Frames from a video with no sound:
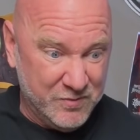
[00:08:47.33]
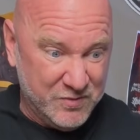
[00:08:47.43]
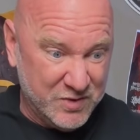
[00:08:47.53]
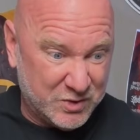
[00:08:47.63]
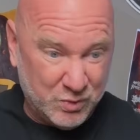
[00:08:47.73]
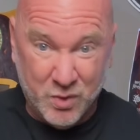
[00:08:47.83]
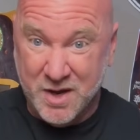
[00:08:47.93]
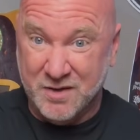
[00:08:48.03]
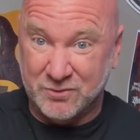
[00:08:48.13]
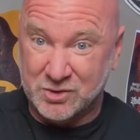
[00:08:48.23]
this way
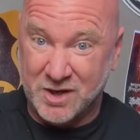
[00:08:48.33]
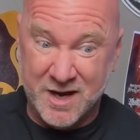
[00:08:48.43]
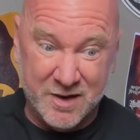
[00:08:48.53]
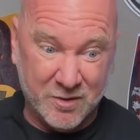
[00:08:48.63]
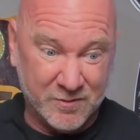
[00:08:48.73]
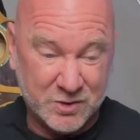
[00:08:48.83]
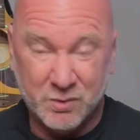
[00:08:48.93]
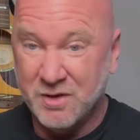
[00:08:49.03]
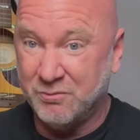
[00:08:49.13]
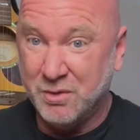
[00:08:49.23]
of sliding or this
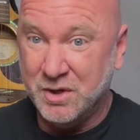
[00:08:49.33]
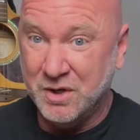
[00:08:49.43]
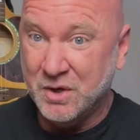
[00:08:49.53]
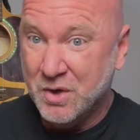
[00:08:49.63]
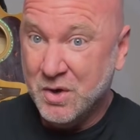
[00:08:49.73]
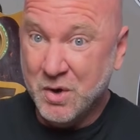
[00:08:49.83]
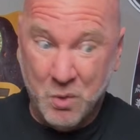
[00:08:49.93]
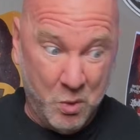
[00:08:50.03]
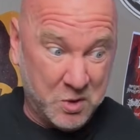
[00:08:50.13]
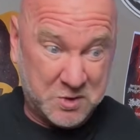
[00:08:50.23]
way of bending
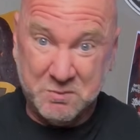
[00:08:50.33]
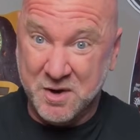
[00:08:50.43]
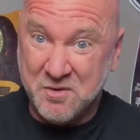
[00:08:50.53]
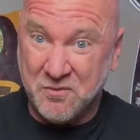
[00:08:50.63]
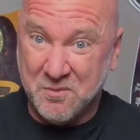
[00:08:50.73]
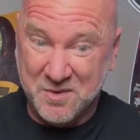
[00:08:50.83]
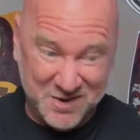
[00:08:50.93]
works better for me.